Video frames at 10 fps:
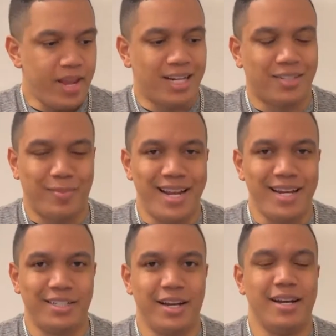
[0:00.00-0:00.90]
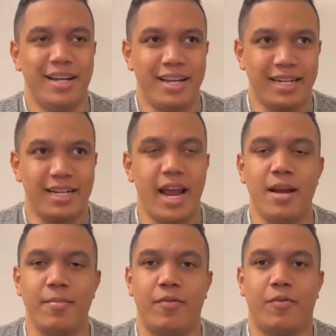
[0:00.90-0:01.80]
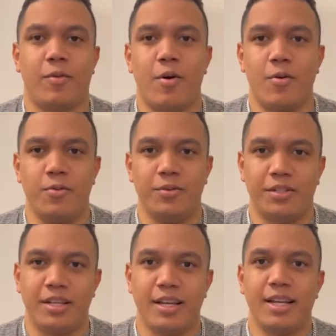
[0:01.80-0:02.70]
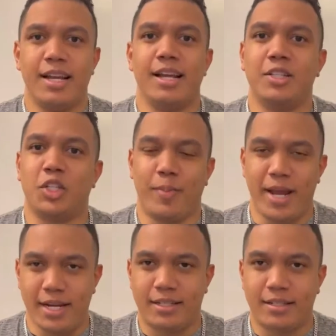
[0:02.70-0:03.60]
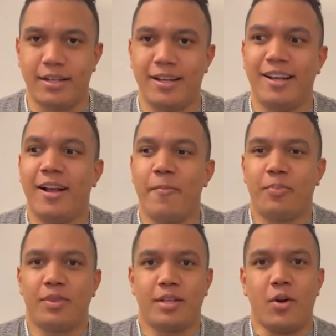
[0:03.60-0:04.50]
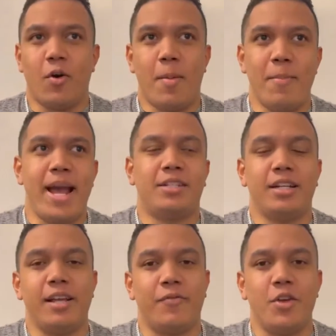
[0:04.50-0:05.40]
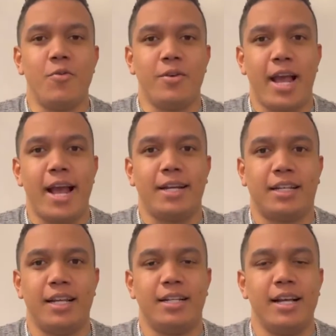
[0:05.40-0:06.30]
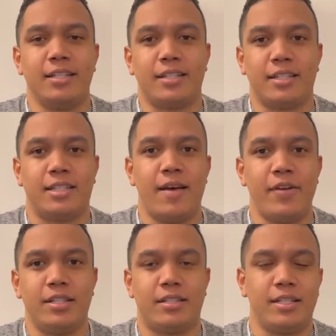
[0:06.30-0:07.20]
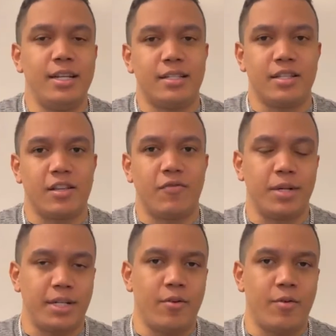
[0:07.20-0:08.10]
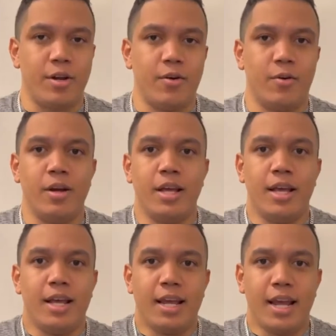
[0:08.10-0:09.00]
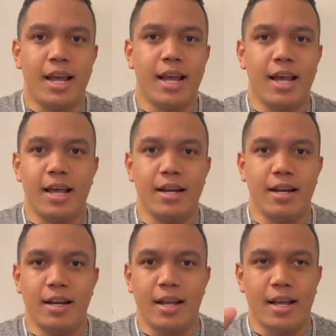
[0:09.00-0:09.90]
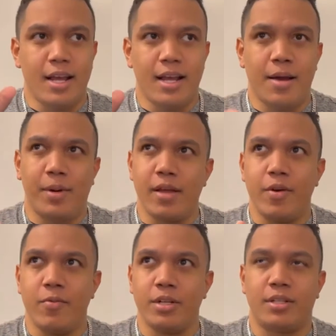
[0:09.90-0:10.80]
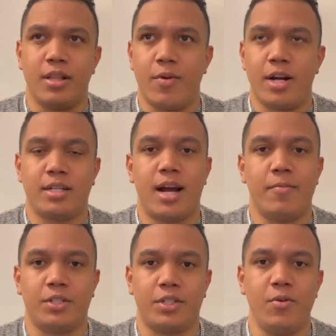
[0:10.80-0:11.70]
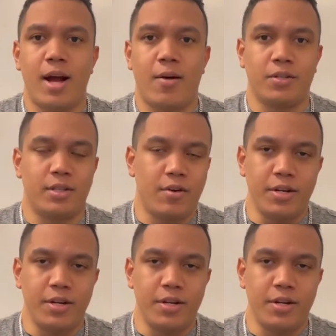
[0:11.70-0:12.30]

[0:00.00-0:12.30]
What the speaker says: explanation, Game of Thrones in space. So imagine if you had to condense 7 seasons of material, and I believe it was, the runtime was 2 hours and